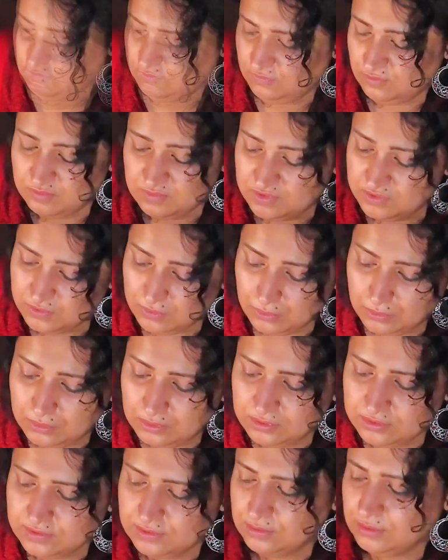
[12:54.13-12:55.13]
From
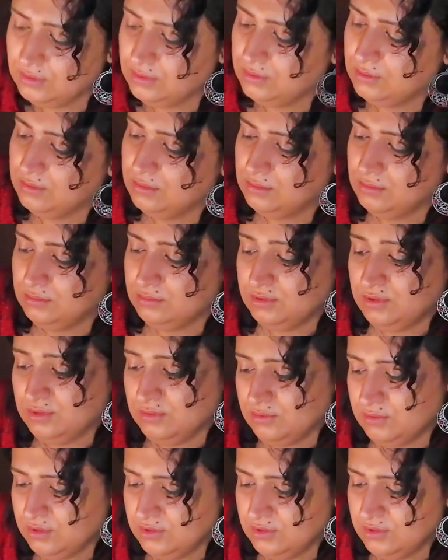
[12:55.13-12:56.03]
school till, you know,